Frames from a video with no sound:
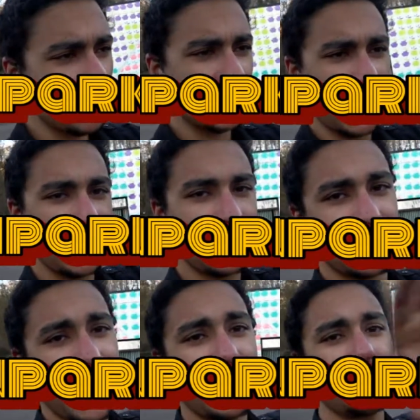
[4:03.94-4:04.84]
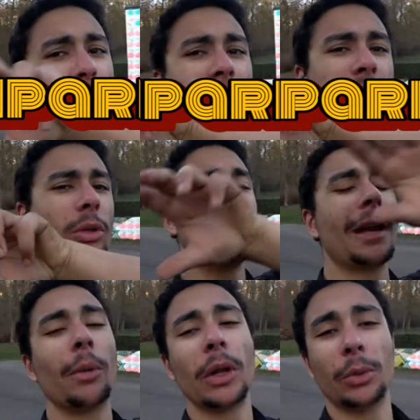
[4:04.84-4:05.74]
Skate. That is my Instagram, and
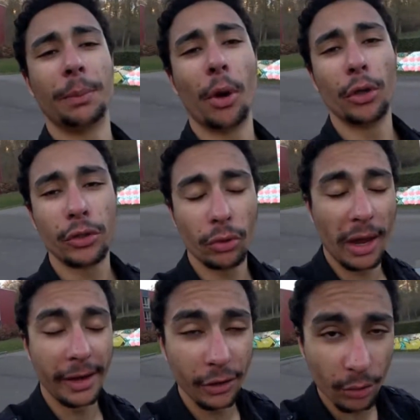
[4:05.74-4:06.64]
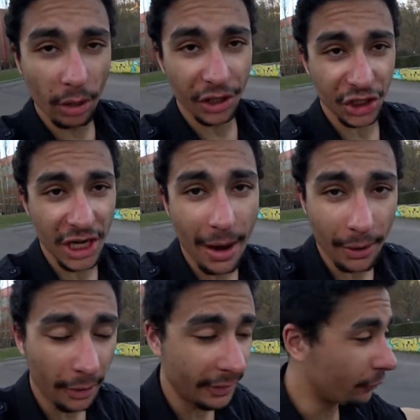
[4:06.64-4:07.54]
I will repost you and do a shout out.